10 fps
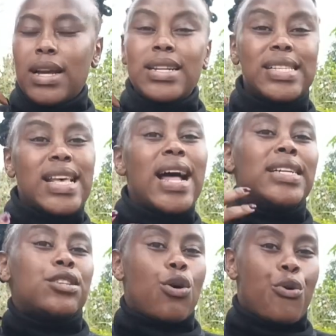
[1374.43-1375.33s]

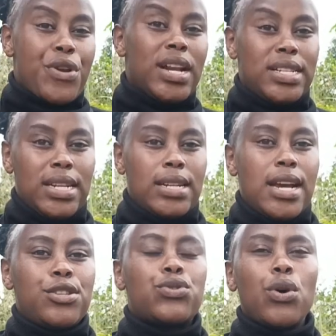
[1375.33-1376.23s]
result oriented,
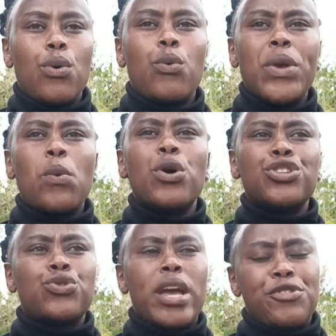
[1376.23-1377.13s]
and so we
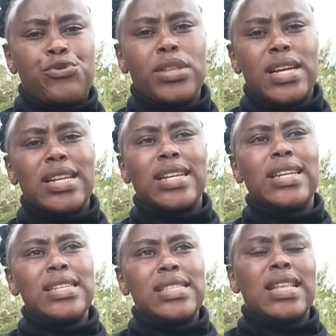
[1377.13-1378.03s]
want to ensure that at
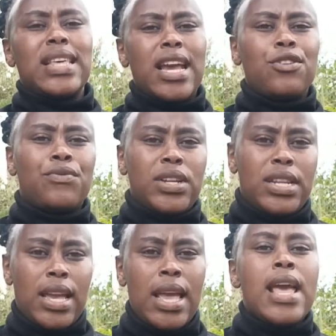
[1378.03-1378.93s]
least at the end of the
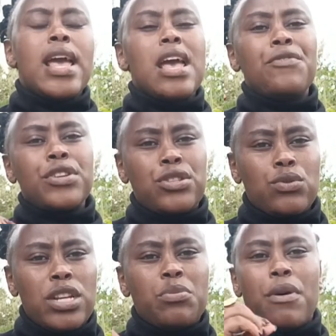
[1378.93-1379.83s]
day, every
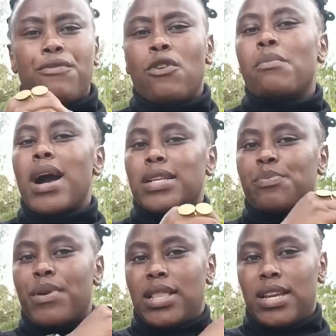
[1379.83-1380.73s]
student perform as
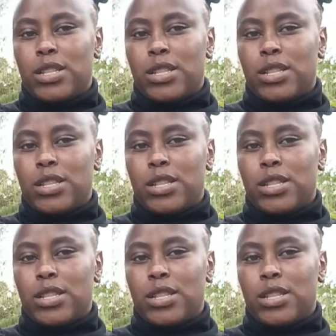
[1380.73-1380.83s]
per the